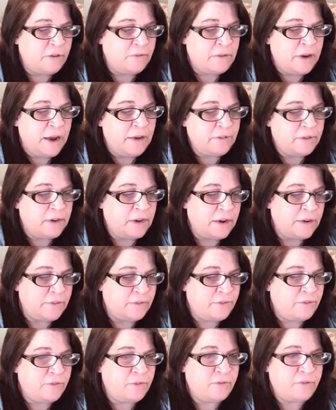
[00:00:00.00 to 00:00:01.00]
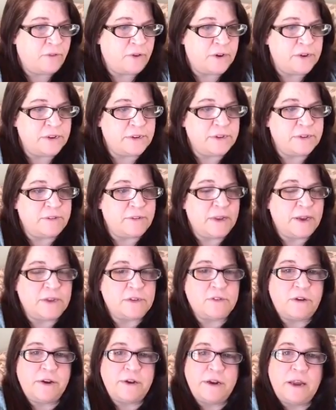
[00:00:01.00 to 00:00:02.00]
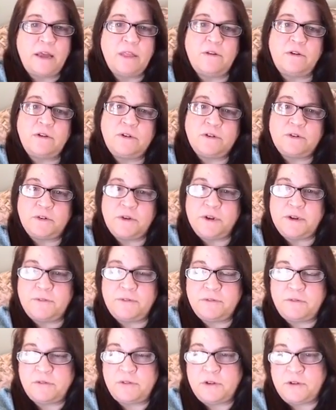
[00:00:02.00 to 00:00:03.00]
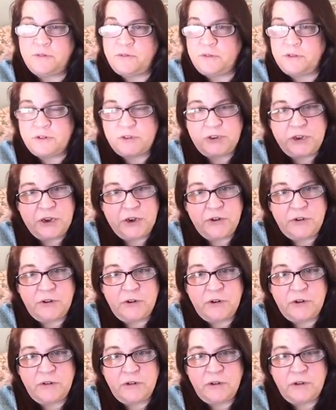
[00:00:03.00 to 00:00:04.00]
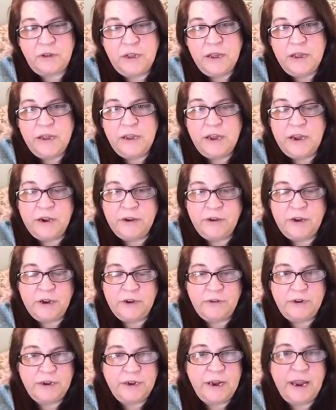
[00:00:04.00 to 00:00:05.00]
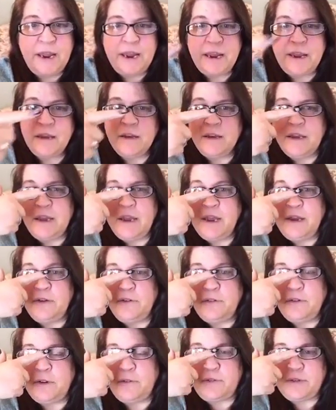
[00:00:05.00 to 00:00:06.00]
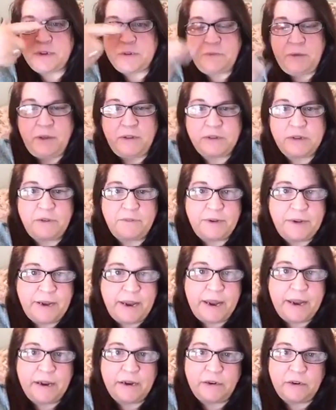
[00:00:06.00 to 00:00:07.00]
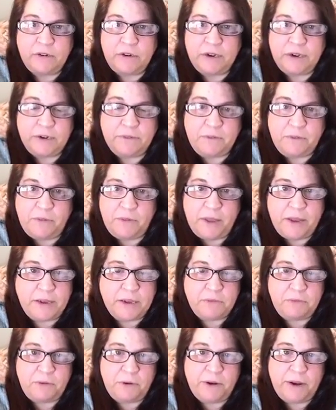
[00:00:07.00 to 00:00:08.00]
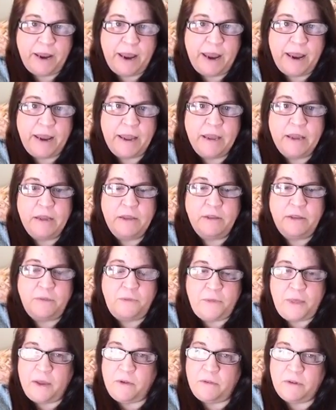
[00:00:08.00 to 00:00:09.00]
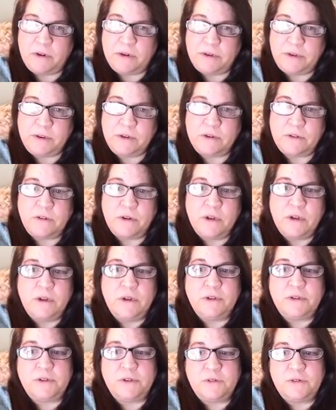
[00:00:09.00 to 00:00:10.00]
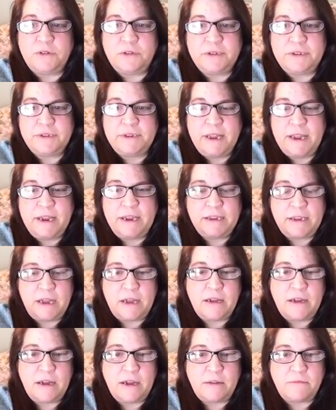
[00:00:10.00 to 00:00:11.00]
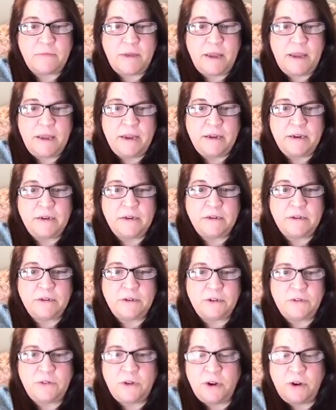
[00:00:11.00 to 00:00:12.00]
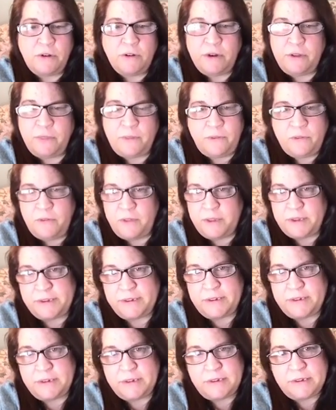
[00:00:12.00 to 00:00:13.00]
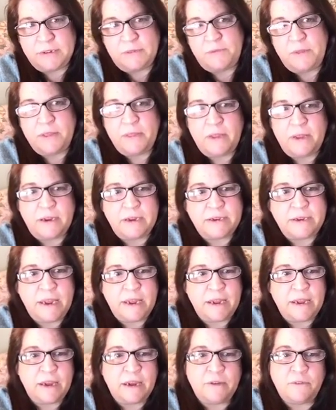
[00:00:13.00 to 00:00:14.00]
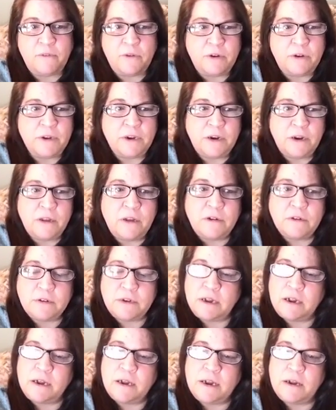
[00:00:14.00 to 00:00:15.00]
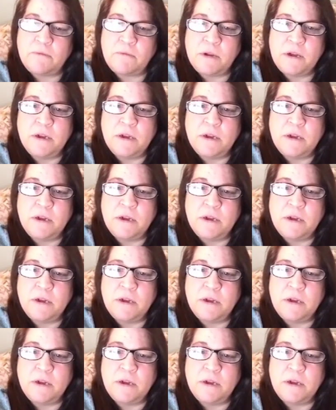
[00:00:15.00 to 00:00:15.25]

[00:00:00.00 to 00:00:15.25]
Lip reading: have a lot of friends and things right now that are joining their first year and a day, and doing different spells every day, and learning different things per day that they want to do. So just take time, and don't hurry through this. This is something that could take a really long time